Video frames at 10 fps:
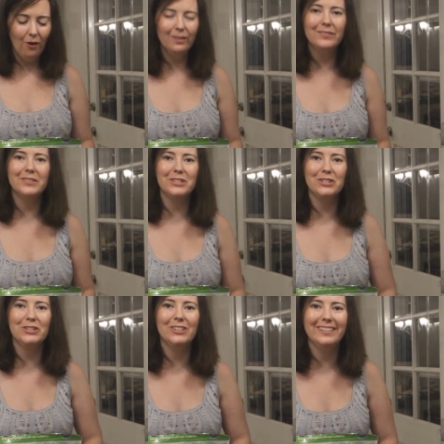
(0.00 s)
all of the
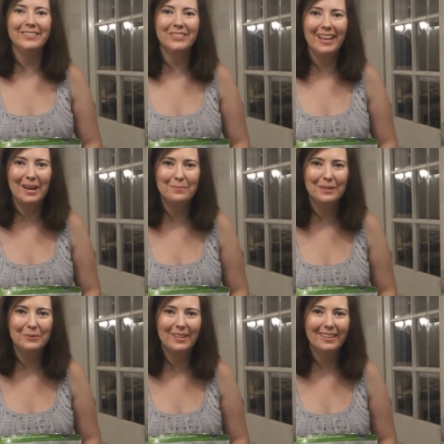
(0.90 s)
sugar in your
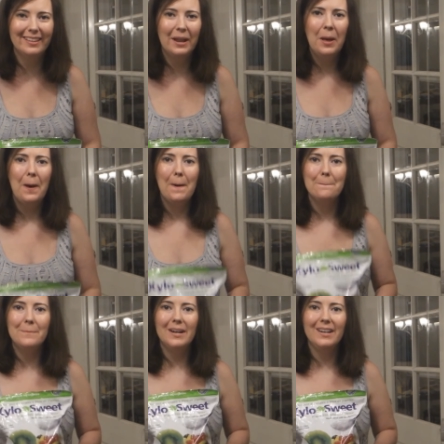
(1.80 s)
cabinet with it,
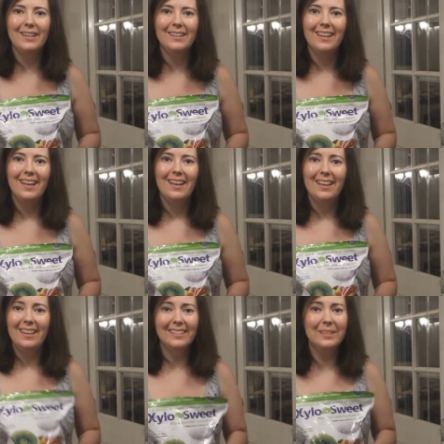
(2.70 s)
but
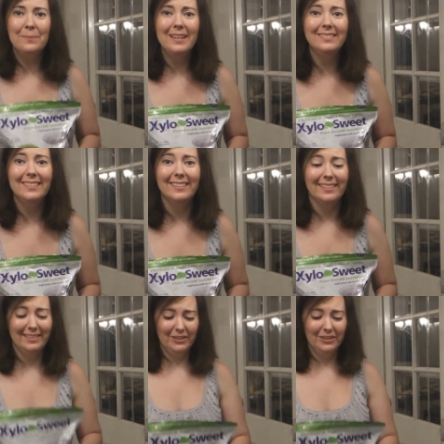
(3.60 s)
it's amazing.